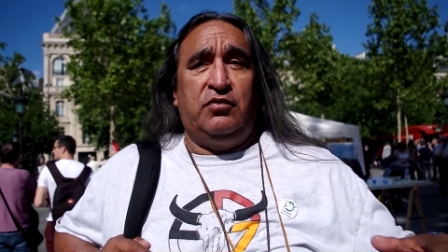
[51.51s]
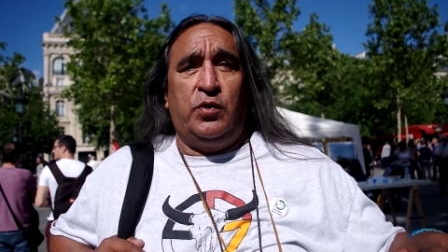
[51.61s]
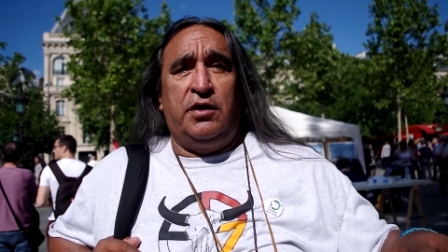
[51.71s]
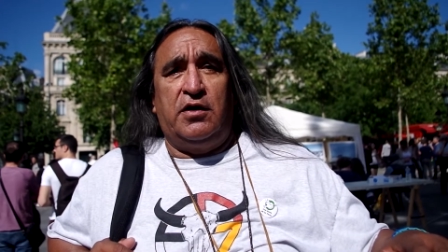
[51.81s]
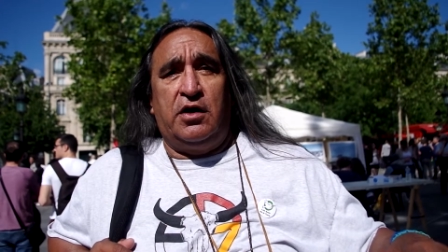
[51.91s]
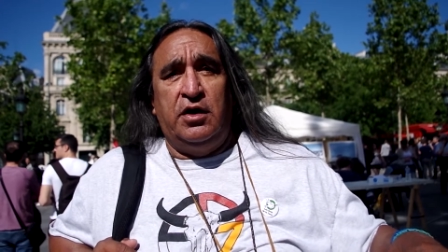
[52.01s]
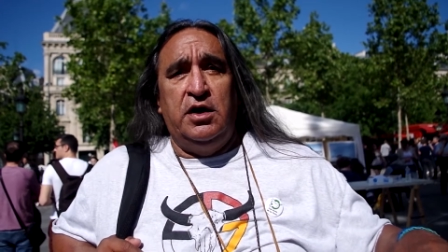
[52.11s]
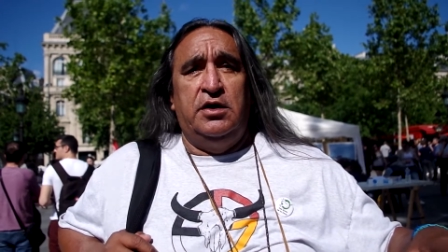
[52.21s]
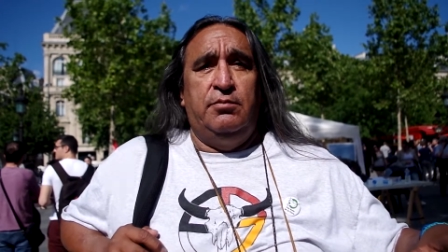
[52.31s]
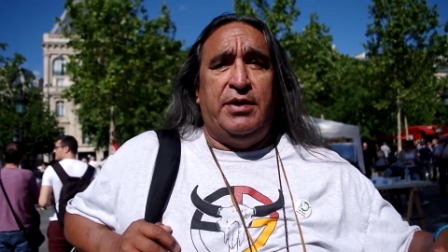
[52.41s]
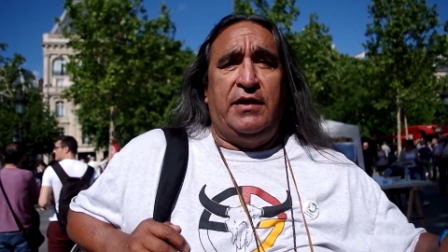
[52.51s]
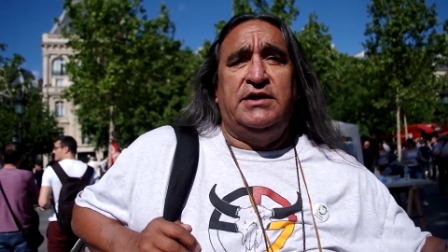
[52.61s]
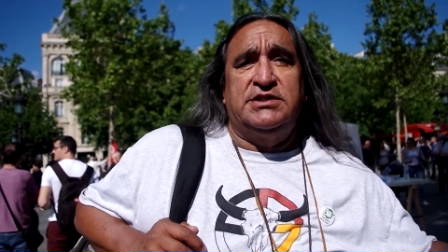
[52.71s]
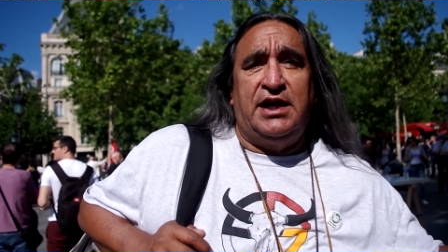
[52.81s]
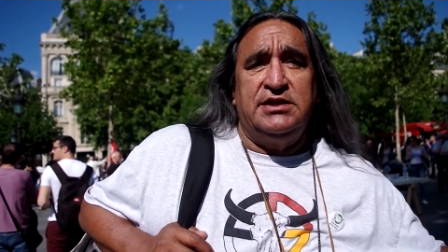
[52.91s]
It's one of our
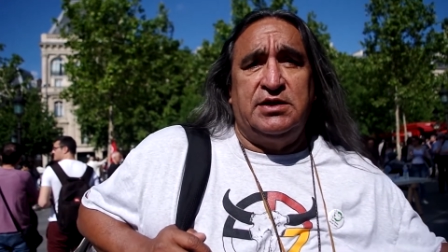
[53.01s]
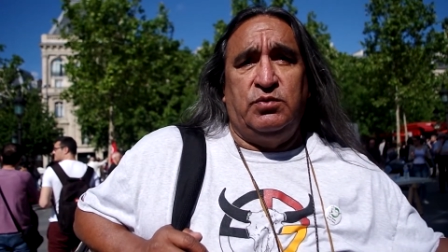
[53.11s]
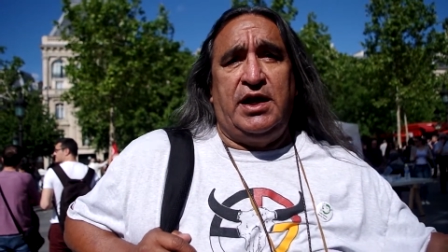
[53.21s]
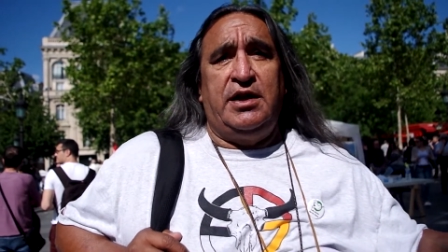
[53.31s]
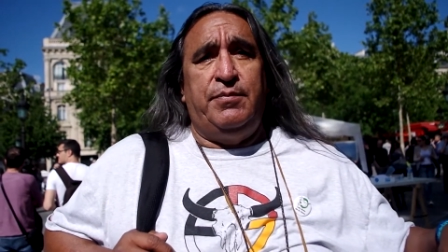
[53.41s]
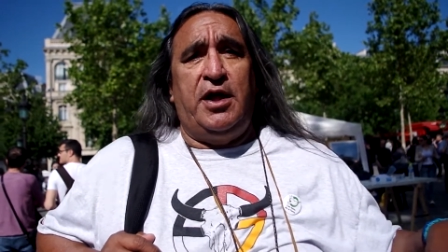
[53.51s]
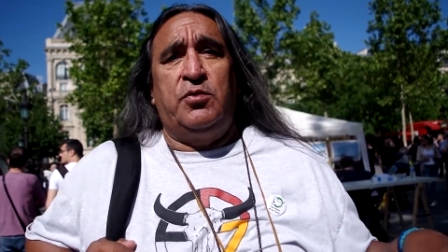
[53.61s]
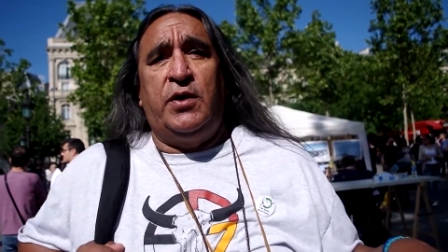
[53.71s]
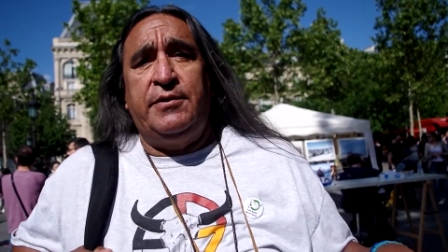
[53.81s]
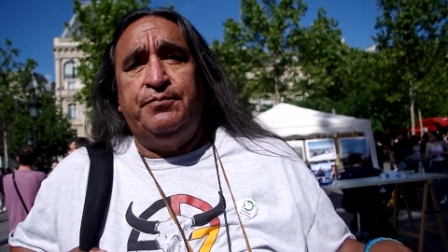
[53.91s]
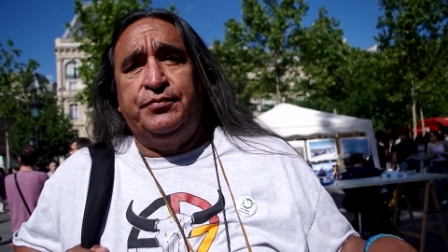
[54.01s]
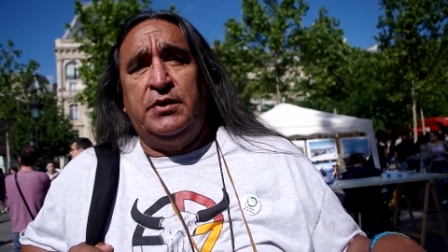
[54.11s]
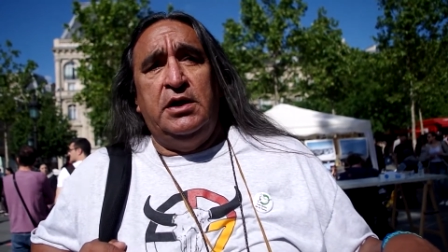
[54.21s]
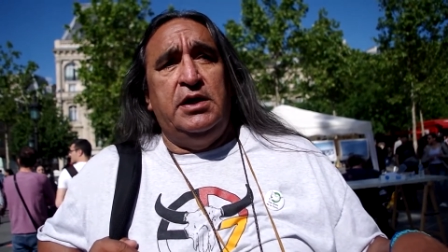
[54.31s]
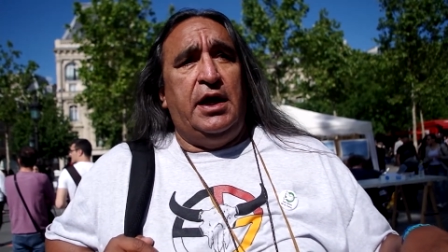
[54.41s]
bathing sites that we had in Balmorhea.
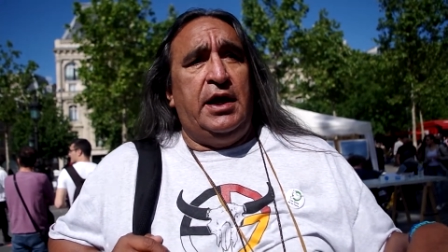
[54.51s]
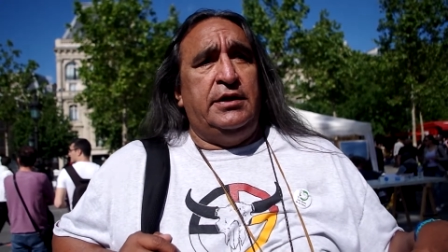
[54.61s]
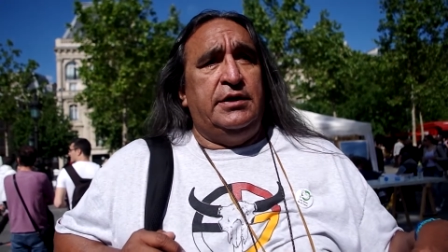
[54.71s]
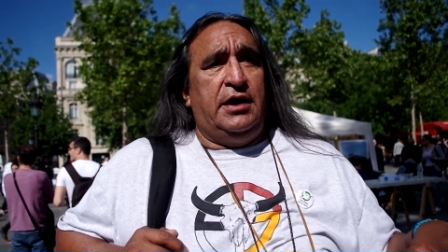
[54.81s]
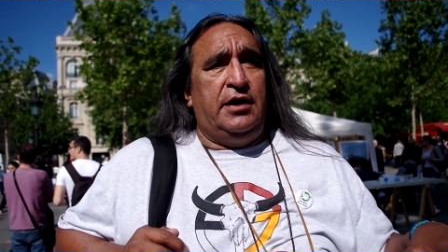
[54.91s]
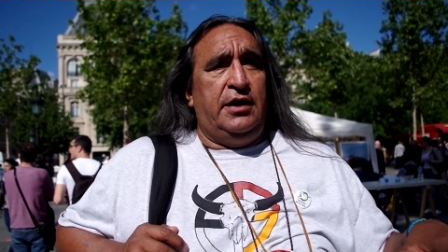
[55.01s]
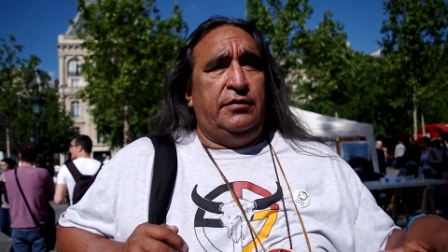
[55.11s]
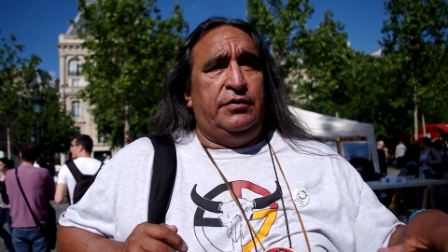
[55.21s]
And uh,